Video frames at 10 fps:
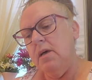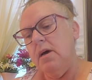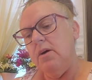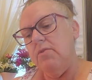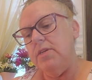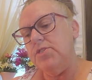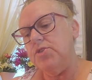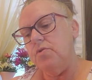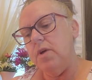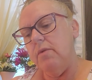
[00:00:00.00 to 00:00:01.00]
Oh, the
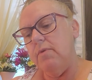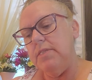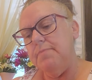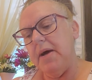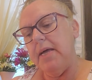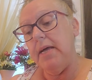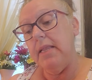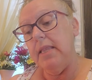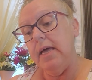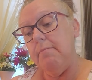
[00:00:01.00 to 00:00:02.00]
story was by
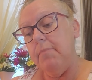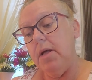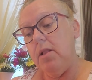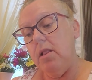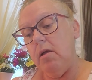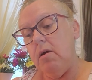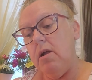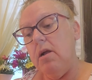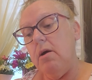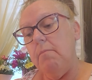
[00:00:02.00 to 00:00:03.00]
Clem Clark
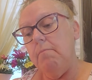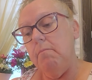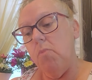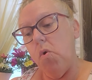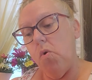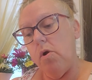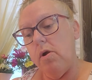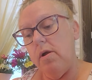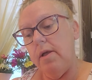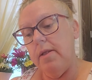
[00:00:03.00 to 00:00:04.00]

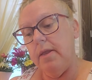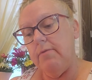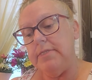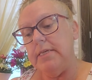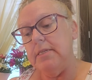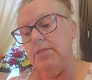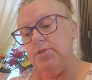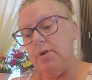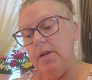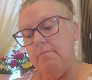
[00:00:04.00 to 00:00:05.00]
Moore, and it was
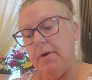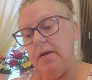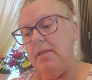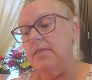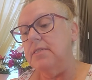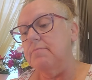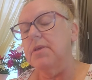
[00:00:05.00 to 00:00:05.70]
illustrated by Elizabeth